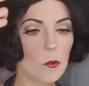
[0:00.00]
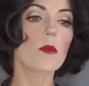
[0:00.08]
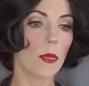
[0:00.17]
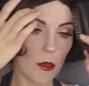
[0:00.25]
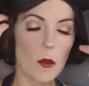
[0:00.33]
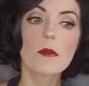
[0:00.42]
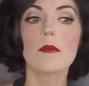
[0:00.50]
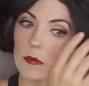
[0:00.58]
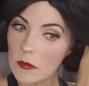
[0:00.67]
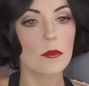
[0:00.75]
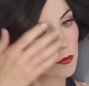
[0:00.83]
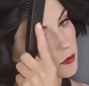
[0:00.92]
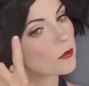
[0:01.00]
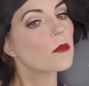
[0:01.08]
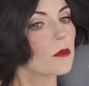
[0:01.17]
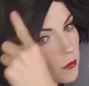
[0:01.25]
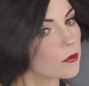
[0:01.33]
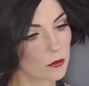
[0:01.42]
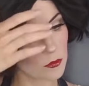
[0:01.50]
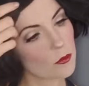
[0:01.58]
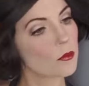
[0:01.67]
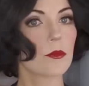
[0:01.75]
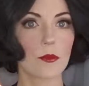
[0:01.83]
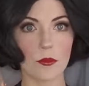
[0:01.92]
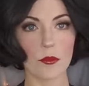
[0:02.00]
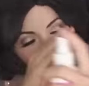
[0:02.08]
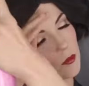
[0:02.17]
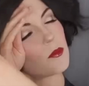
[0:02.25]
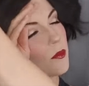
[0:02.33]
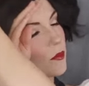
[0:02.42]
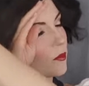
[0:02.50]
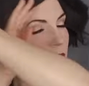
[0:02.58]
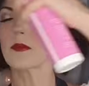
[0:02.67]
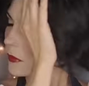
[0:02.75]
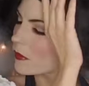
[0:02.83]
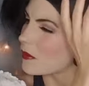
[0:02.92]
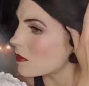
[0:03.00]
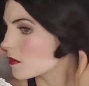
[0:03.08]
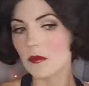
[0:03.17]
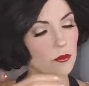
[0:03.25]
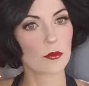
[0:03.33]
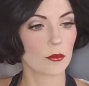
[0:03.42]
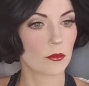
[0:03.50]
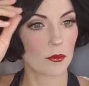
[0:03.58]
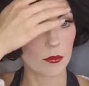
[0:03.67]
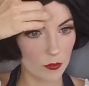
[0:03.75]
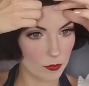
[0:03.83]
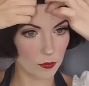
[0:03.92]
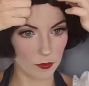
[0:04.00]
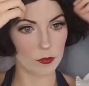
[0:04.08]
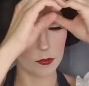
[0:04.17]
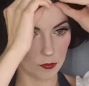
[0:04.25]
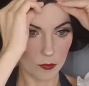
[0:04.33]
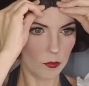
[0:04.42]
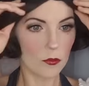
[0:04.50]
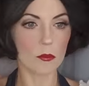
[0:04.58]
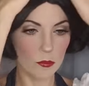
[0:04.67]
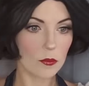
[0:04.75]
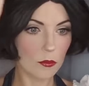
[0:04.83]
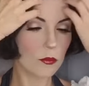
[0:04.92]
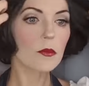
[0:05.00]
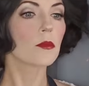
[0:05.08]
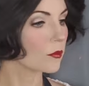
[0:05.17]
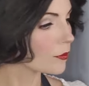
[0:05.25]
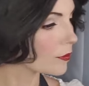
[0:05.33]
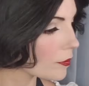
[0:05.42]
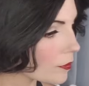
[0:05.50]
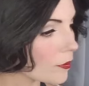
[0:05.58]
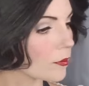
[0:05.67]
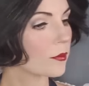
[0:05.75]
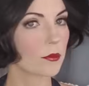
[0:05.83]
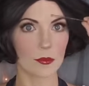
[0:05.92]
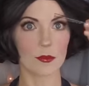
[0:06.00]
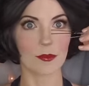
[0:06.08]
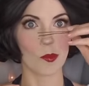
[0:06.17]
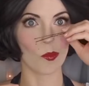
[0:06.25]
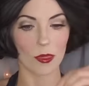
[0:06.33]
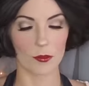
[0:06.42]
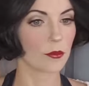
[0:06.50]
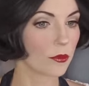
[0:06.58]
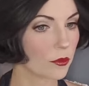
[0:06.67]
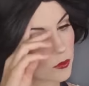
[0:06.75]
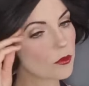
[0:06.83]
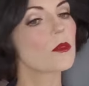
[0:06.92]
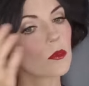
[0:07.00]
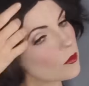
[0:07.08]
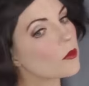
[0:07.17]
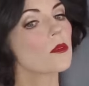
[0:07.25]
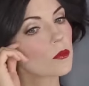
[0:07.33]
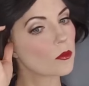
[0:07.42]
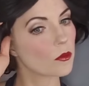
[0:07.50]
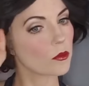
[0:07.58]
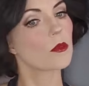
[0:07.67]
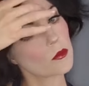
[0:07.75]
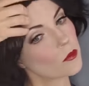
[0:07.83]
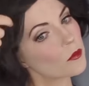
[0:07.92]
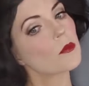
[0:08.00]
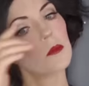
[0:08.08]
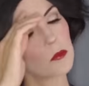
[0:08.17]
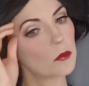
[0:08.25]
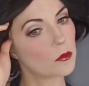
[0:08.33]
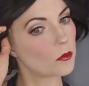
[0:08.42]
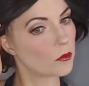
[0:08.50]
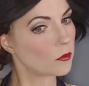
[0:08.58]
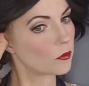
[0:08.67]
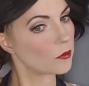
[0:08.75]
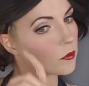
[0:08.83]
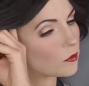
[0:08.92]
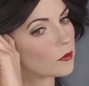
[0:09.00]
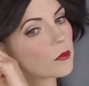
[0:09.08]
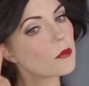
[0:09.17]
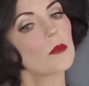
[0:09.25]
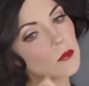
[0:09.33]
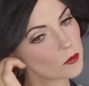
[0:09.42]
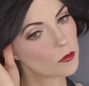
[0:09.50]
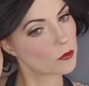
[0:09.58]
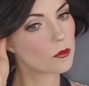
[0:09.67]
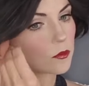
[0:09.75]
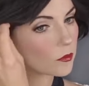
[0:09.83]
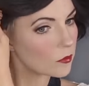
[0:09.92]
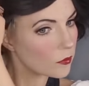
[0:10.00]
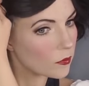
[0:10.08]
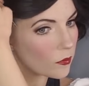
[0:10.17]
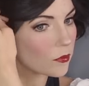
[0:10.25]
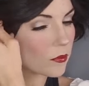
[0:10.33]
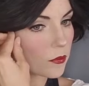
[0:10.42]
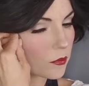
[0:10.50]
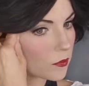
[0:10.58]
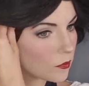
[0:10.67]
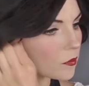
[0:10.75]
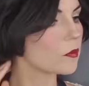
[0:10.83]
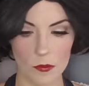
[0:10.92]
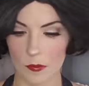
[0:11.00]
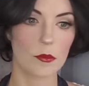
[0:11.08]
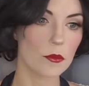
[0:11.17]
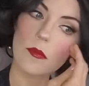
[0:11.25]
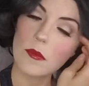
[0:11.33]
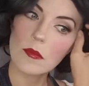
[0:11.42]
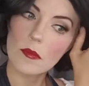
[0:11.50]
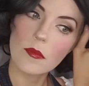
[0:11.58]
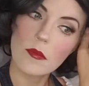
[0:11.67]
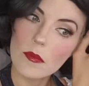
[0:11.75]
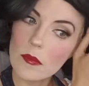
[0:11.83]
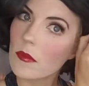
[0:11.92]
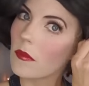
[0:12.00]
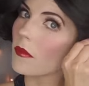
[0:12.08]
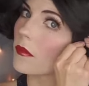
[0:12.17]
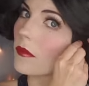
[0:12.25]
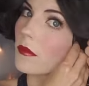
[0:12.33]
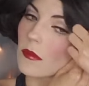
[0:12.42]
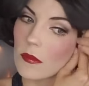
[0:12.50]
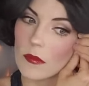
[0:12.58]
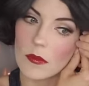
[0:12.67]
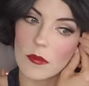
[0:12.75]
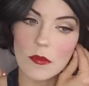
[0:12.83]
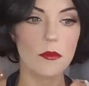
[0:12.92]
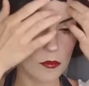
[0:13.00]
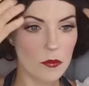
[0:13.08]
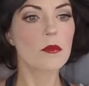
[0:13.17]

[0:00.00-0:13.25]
a bit of conditioning spray and a wire comb or brush. Now, I suggest wire because wire will calm any of the flyaways, a plastic brush will react with the plastic in a going to make it frizzier.